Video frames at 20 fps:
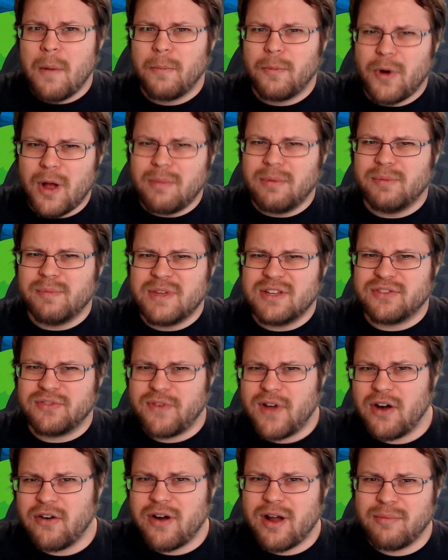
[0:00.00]
Problem is,
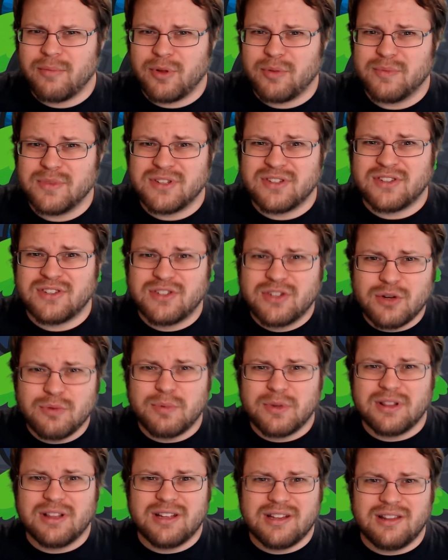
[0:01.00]
Fire Emblem is
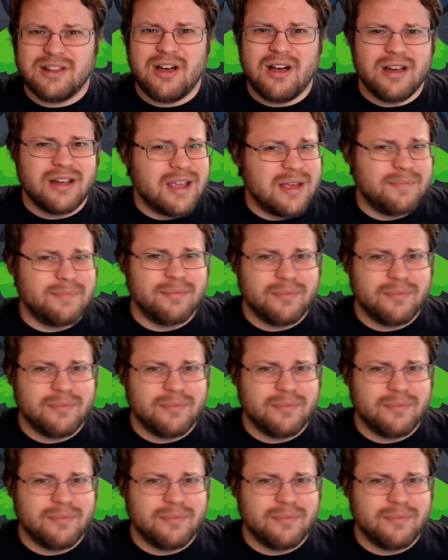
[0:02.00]
stupidly long.